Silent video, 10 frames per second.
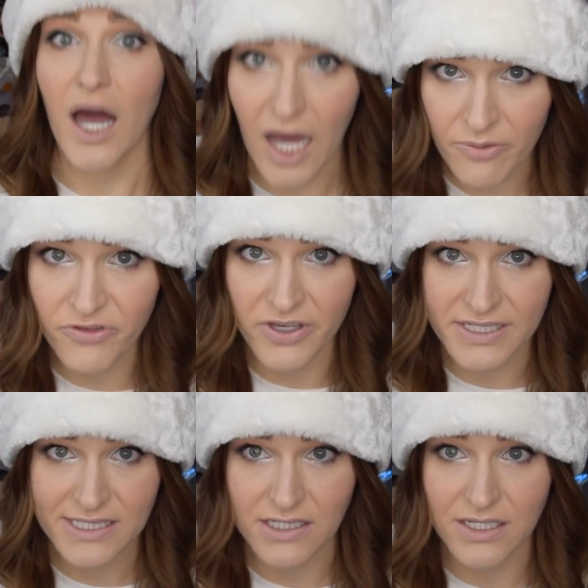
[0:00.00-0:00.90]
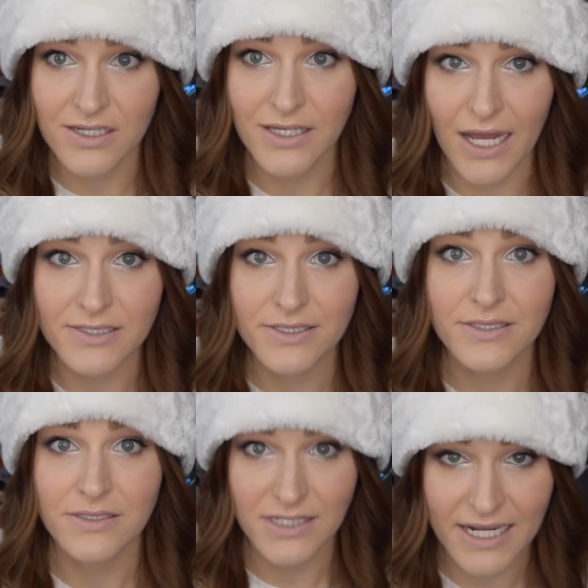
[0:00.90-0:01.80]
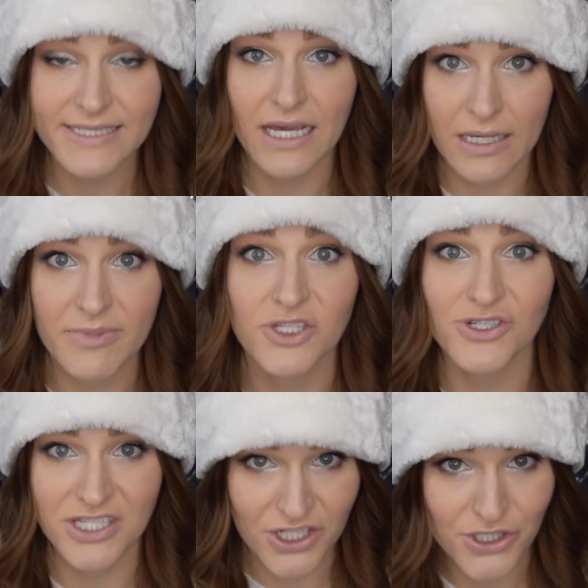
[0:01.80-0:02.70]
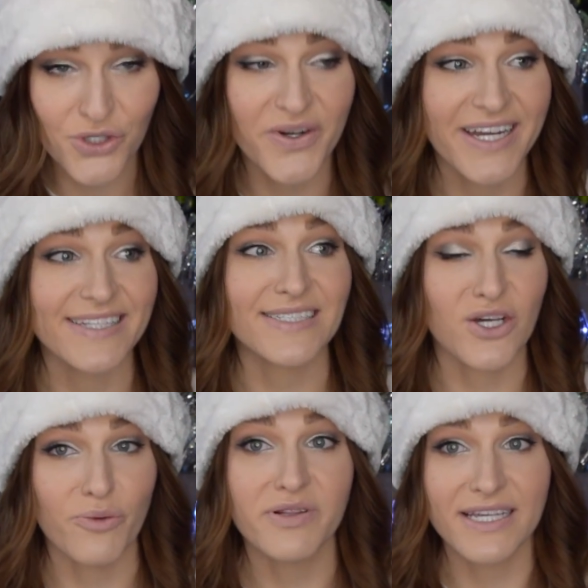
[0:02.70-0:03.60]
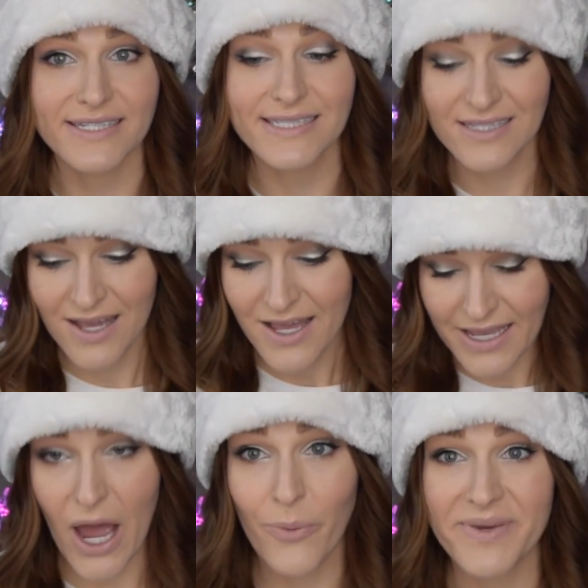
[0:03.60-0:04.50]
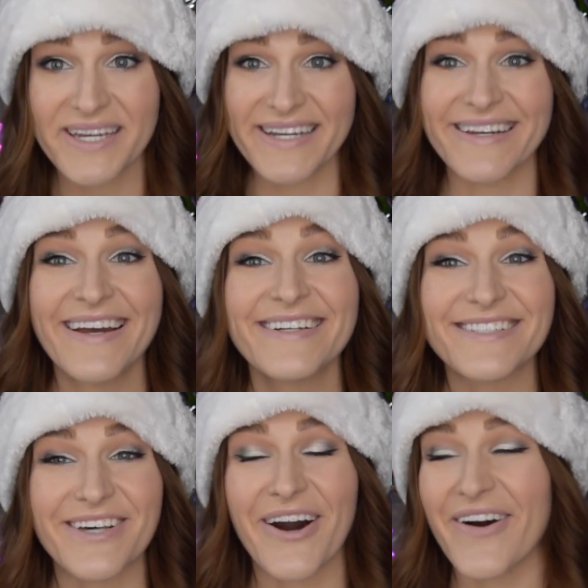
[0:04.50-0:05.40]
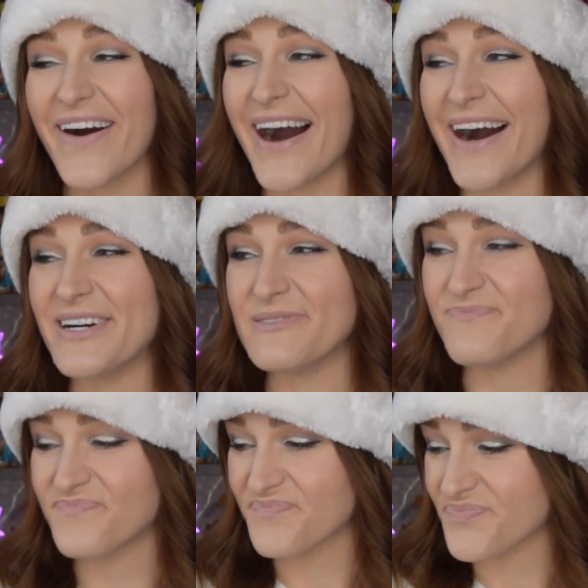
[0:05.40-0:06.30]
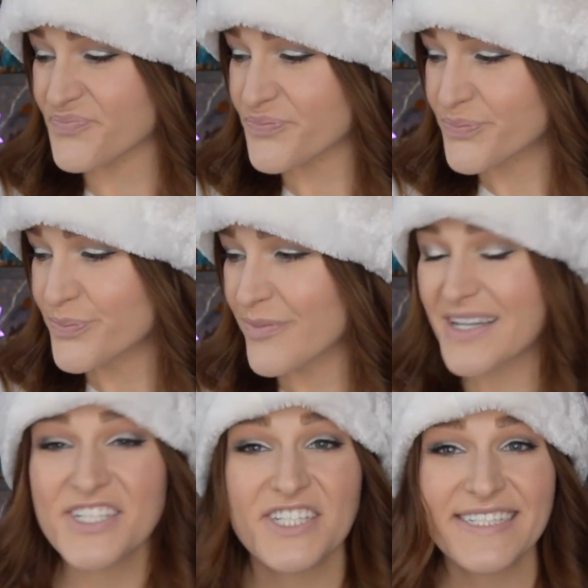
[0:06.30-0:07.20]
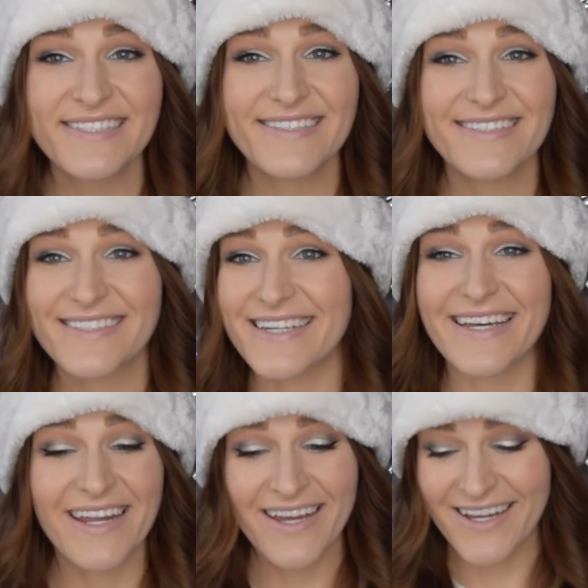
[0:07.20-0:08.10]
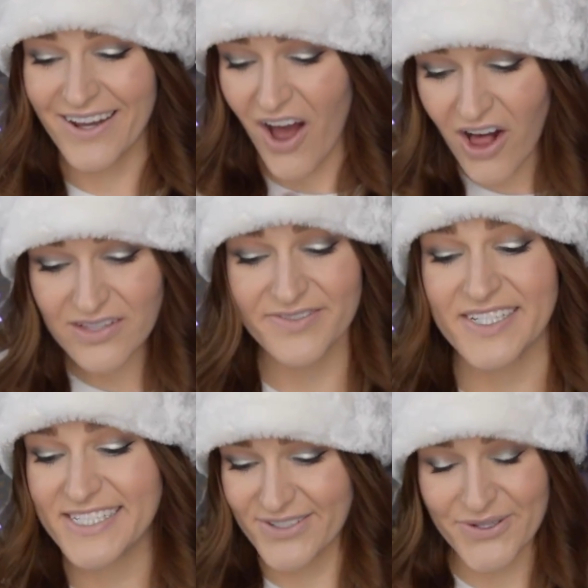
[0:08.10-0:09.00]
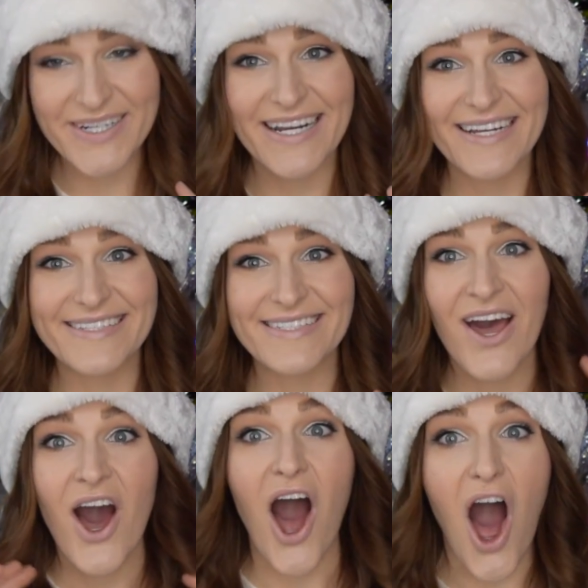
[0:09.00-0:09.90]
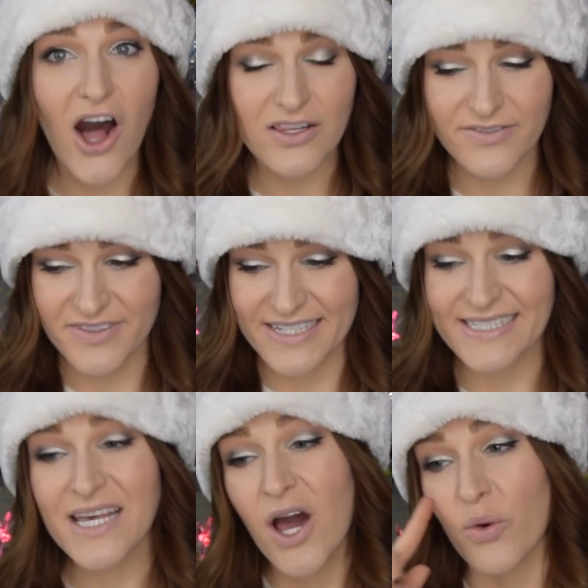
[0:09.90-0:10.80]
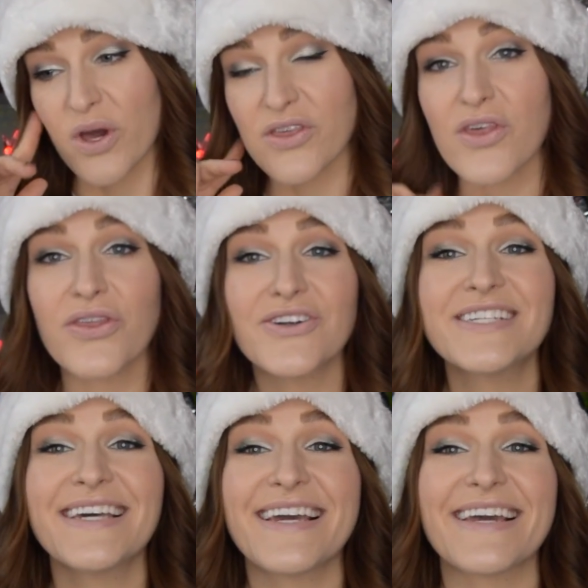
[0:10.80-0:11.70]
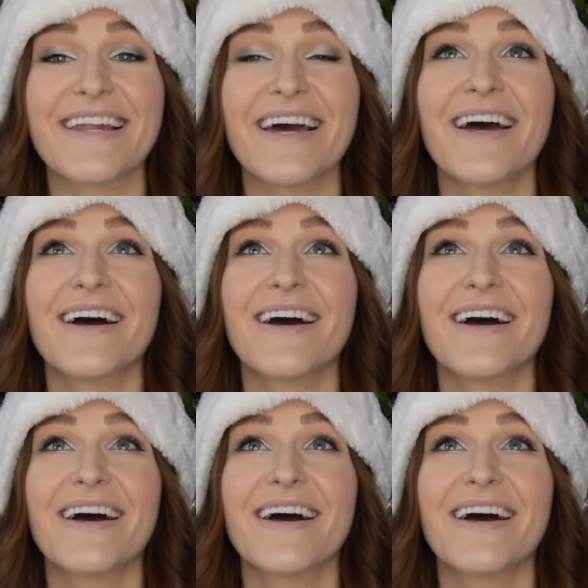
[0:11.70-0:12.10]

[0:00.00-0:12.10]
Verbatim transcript: obviously, yes, yes, I am interested in doing it. So please count me in. So um, she did all of this. She organized all of this with 13